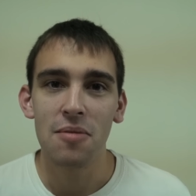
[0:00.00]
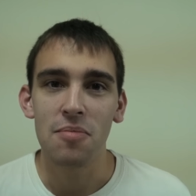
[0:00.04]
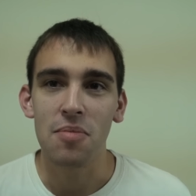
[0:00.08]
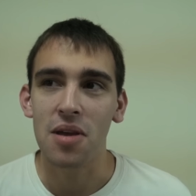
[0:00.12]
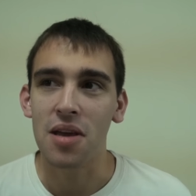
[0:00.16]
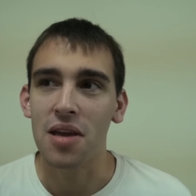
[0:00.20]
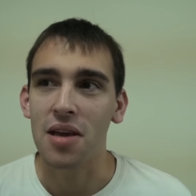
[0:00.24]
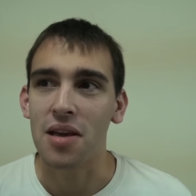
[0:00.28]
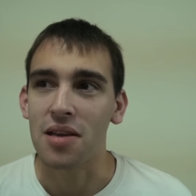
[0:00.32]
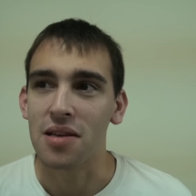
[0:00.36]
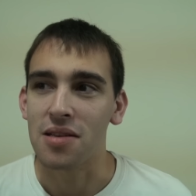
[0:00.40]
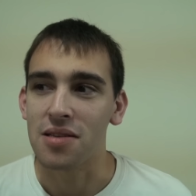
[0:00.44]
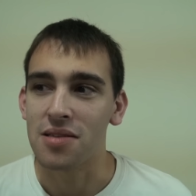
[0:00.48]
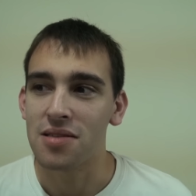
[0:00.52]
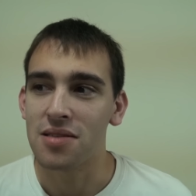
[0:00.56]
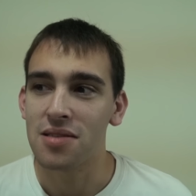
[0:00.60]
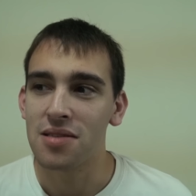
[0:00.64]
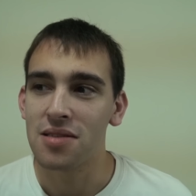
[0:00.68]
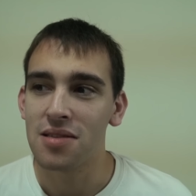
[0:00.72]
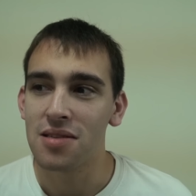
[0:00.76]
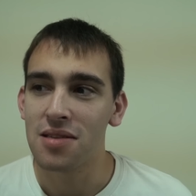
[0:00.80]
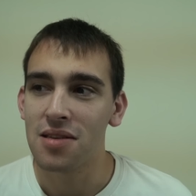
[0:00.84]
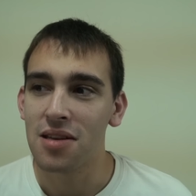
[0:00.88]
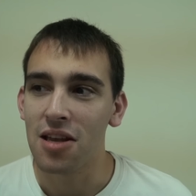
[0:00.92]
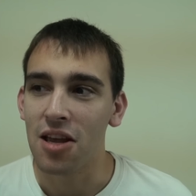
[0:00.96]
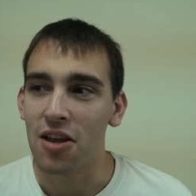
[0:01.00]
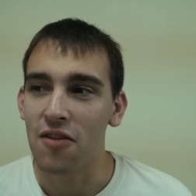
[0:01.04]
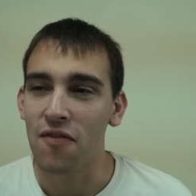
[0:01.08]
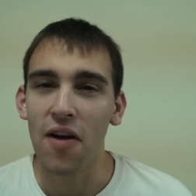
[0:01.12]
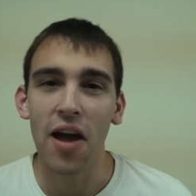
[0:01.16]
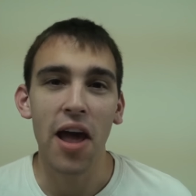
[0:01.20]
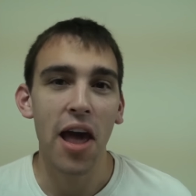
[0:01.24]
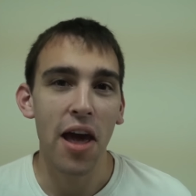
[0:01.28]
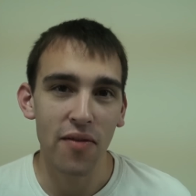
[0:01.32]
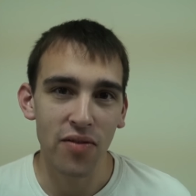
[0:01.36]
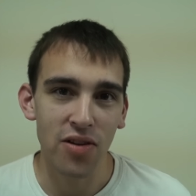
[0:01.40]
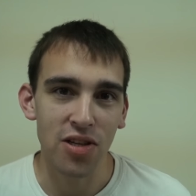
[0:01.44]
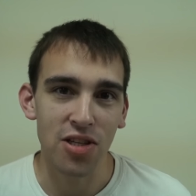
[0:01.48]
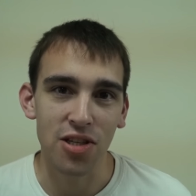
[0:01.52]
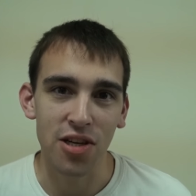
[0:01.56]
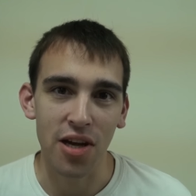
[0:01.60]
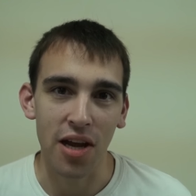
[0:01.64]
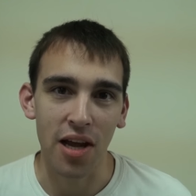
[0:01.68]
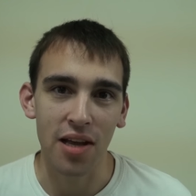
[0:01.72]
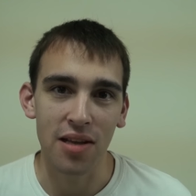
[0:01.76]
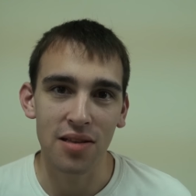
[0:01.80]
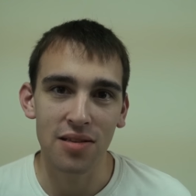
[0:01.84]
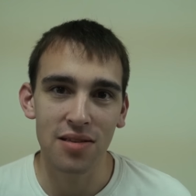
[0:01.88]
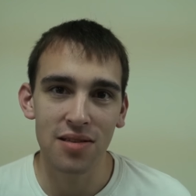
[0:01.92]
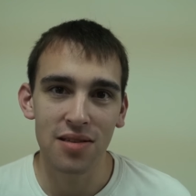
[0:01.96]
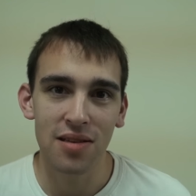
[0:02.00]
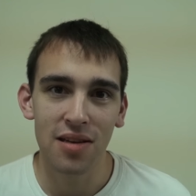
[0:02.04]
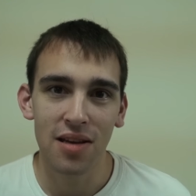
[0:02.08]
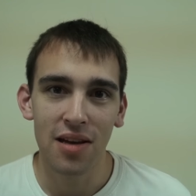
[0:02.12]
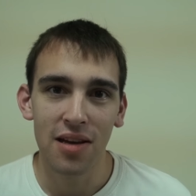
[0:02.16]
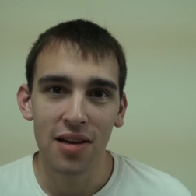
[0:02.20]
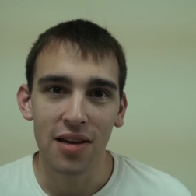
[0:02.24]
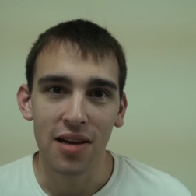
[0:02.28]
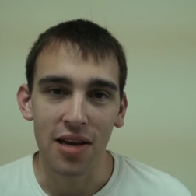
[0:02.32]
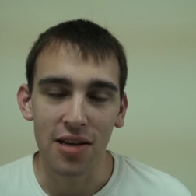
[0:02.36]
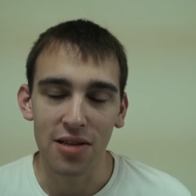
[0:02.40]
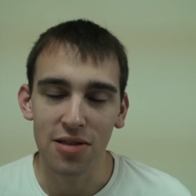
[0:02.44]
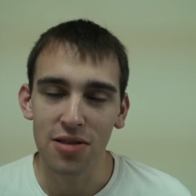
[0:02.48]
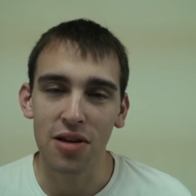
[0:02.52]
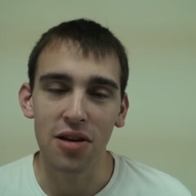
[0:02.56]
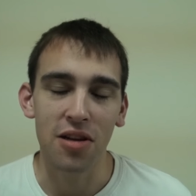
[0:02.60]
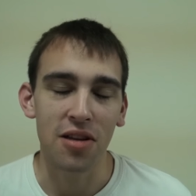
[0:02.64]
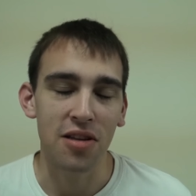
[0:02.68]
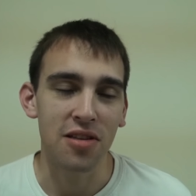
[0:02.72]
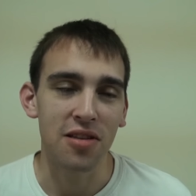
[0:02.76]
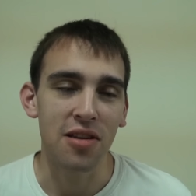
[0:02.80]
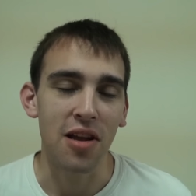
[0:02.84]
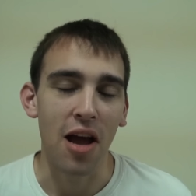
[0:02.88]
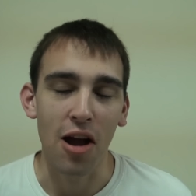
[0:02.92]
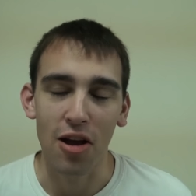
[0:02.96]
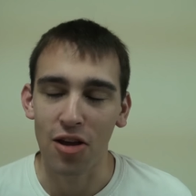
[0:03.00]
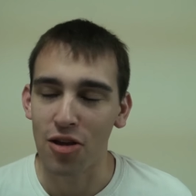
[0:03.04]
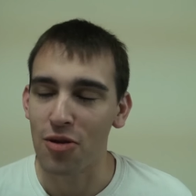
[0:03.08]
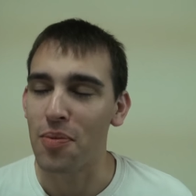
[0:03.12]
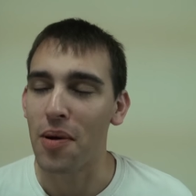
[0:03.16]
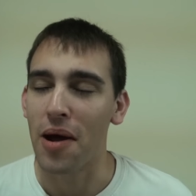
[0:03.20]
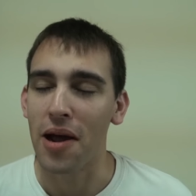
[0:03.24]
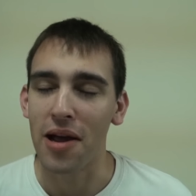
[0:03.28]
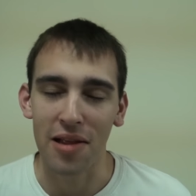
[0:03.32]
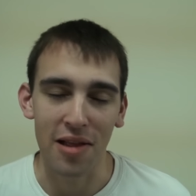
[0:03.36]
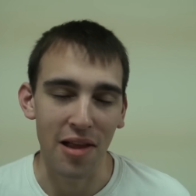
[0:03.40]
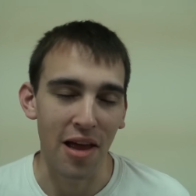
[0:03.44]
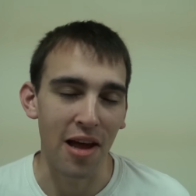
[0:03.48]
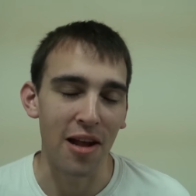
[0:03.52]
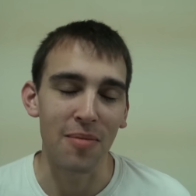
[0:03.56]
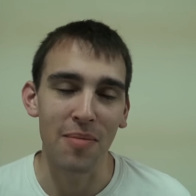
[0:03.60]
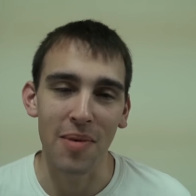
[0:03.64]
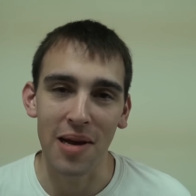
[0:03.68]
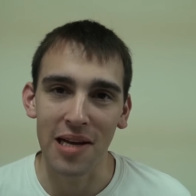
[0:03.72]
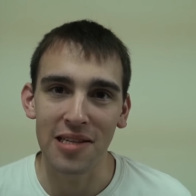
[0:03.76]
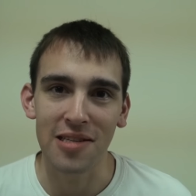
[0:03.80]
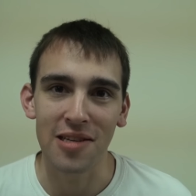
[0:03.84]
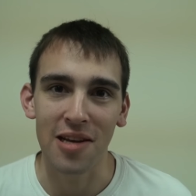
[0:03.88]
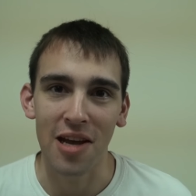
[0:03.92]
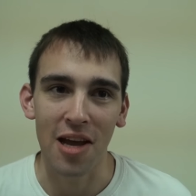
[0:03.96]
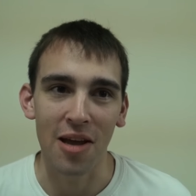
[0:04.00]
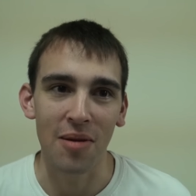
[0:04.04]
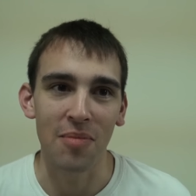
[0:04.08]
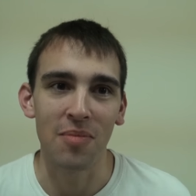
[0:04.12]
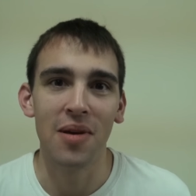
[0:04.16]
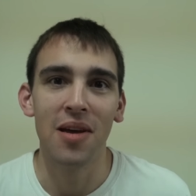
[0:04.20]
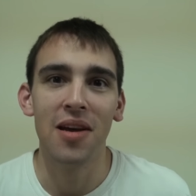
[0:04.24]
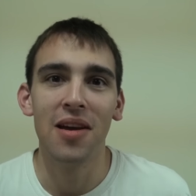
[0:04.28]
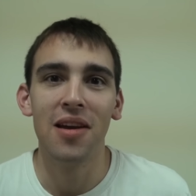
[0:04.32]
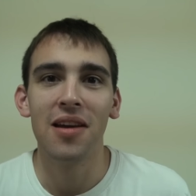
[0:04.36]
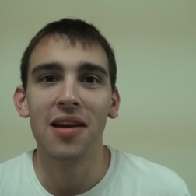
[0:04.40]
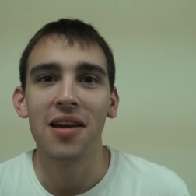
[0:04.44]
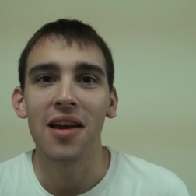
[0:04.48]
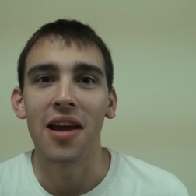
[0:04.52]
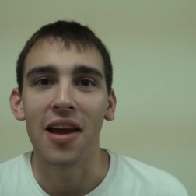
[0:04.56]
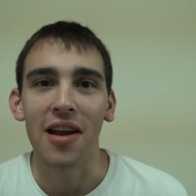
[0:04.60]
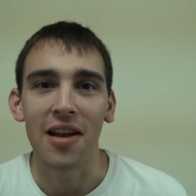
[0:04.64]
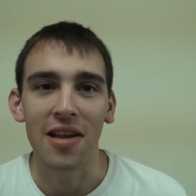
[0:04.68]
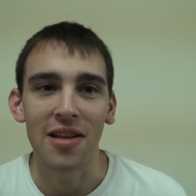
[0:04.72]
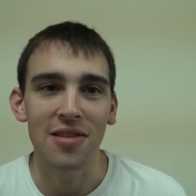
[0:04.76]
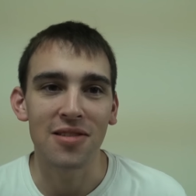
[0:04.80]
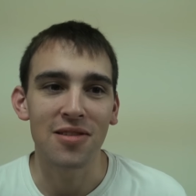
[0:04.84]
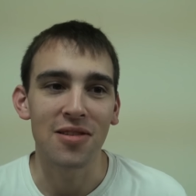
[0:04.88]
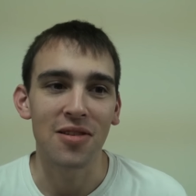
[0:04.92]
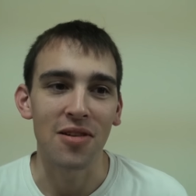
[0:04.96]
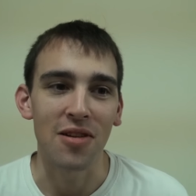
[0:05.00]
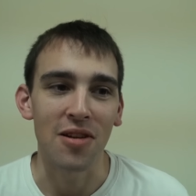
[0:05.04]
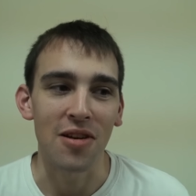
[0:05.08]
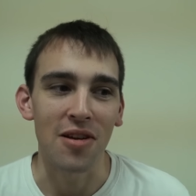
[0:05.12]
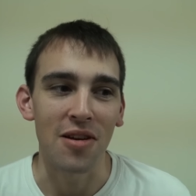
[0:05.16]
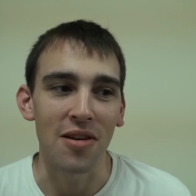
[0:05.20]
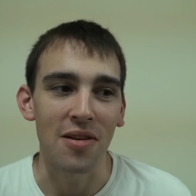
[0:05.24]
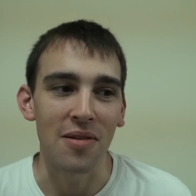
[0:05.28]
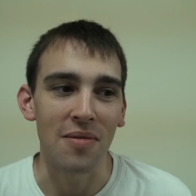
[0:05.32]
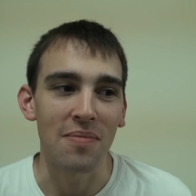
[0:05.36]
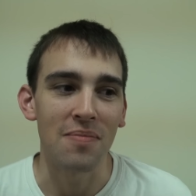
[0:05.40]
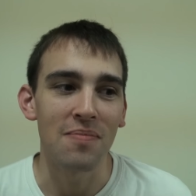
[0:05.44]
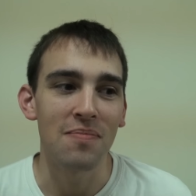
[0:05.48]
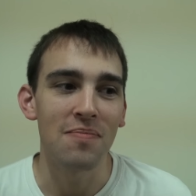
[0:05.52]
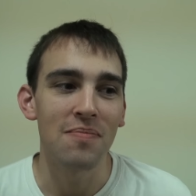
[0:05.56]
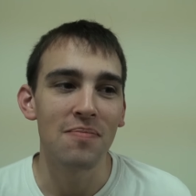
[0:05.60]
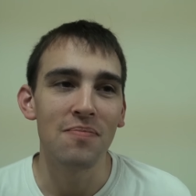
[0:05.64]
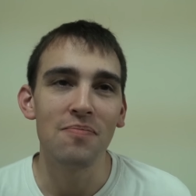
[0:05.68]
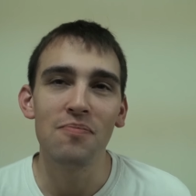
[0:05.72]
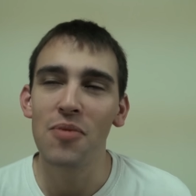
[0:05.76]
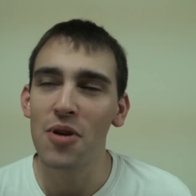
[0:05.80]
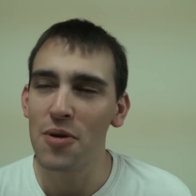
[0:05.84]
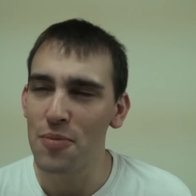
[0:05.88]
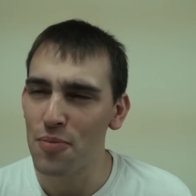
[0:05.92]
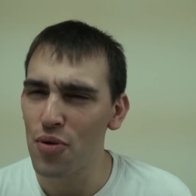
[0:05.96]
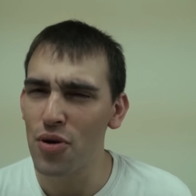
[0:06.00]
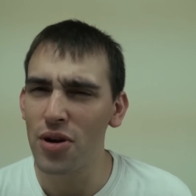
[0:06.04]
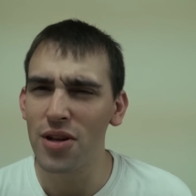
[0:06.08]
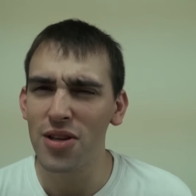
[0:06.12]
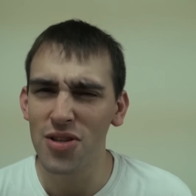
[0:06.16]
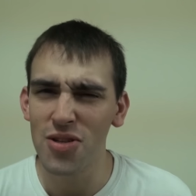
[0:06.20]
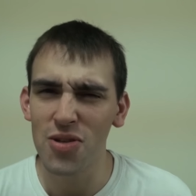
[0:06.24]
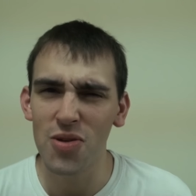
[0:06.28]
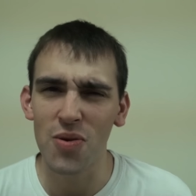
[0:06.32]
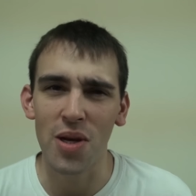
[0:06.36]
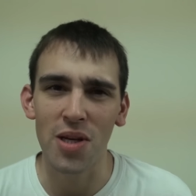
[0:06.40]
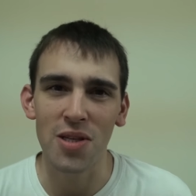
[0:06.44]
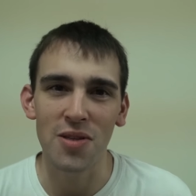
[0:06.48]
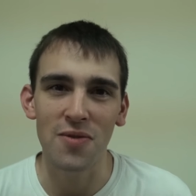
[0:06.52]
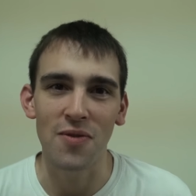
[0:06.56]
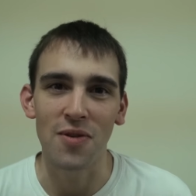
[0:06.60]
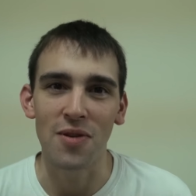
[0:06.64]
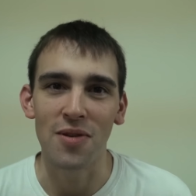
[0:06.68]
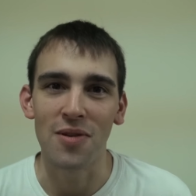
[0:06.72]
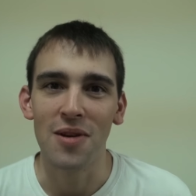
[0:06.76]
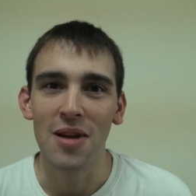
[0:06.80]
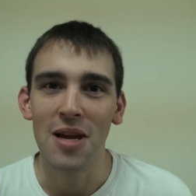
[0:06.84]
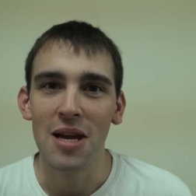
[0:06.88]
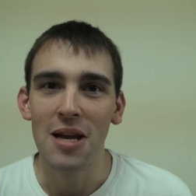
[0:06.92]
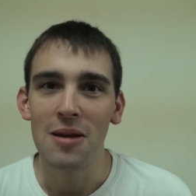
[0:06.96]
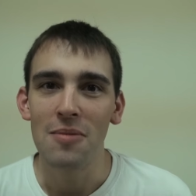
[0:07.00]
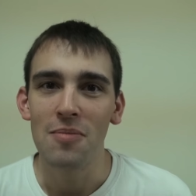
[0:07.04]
Because if I have a chance, it's going to occupy a lot of my time and it's gonna be pretty stressful.